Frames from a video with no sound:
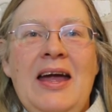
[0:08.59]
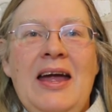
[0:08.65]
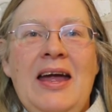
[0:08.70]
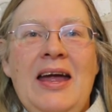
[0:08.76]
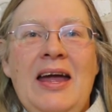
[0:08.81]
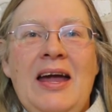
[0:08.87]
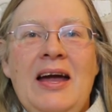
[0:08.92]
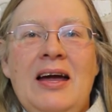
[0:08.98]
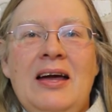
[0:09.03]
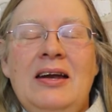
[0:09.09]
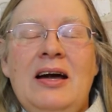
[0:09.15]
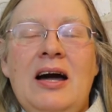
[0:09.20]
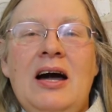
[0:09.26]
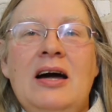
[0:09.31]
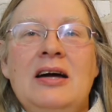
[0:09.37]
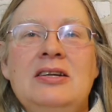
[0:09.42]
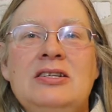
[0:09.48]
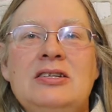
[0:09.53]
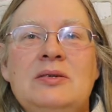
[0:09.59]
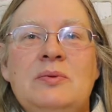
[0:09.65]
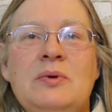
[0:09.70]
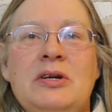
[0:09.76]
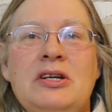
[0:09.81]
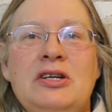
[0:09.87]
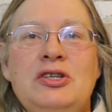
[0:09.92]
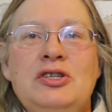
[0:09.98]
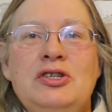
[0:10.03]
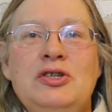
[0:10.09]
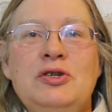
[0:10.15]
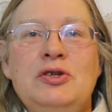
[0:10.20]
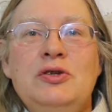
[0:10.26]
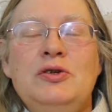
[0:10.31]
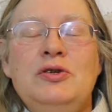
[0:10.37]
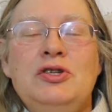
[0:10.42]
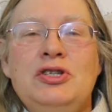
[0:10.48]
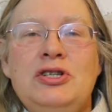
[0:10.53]
and I just wanted
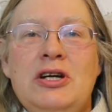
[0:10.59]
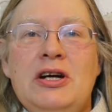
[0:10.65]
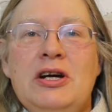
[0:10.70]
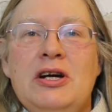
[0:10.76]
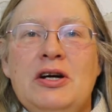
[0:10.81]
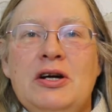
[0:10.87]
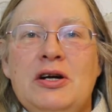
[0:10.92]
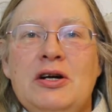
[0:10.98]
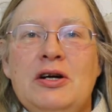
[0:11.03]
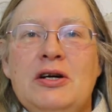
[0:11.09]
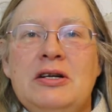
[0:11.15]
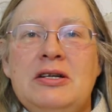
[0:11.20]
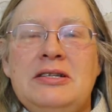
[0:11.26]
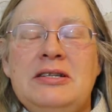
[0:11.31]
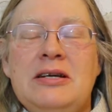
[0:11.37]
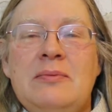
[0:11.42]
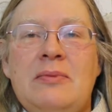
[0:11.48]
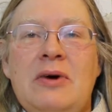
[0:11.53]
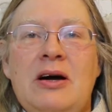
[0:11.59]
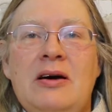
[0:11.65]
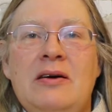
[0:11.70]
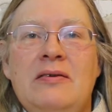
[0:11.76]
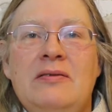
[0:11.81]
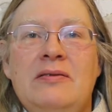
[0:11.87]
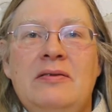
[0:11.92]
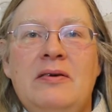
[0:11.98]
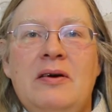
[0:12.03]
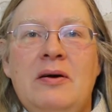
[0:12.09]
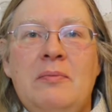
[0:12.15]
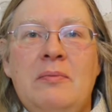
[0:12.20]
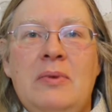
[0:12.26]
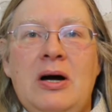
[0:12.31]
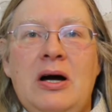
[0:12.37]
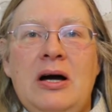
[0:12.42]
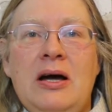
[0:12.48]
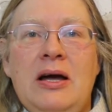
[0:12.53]
to share some of
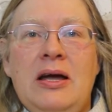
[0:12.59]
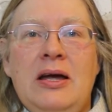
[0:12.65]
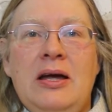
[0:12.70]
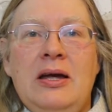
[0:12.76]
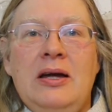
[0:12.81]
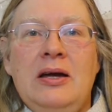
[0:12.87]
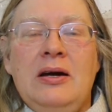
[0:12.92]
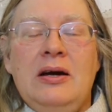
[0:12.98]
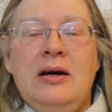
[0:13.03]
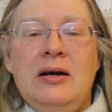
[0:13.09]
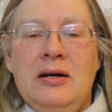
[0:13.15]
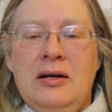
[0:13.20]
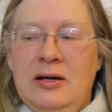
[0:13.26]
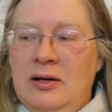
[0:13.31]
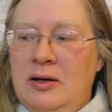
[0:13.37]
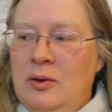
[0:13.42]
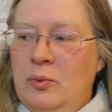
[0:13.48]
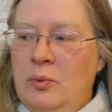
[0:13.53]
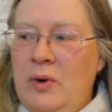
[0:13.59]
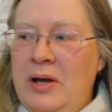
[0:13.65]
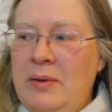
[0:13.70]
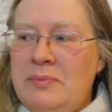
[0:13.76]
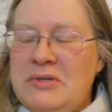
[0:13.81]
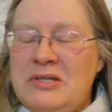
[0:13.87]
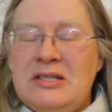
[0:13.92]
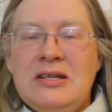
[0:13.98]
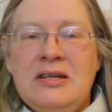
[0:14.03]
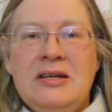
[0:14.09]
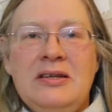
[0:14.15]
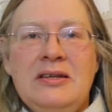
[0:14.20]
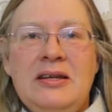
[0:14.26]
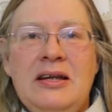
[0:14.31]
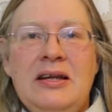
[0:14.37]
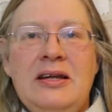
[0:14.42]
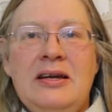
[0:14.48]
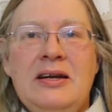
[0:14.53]
my whips
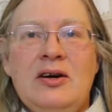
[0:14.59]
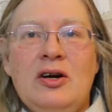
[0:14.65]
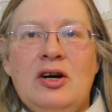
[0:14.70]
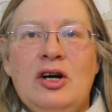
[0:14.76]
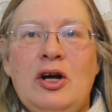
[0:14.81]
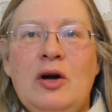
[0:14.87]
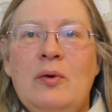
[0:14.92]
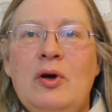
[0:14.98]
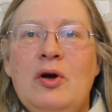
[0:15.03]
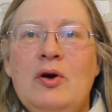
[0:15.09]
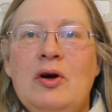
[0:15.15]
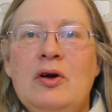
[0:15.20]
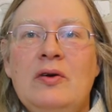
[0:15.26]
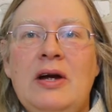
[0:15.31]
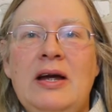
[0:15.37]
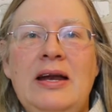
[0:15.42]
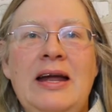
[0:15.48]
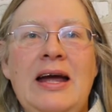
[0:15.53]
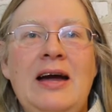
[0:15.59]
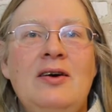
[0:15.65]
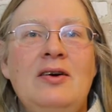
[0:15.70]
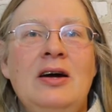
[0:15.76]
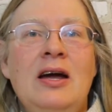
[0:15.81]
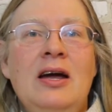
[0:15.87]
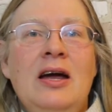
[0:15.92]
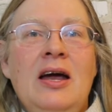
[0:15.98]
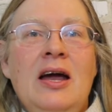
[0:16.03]
that are going on right now.